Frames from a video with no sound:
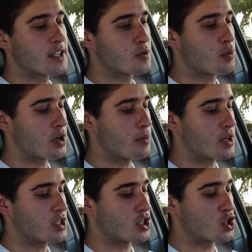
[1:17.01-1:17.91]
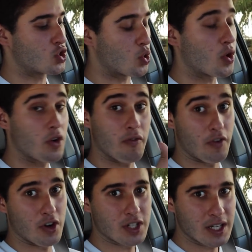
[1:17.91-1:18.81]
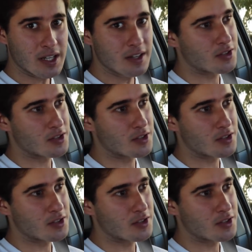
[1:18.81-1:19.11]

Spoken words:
is pretty much a shorter version,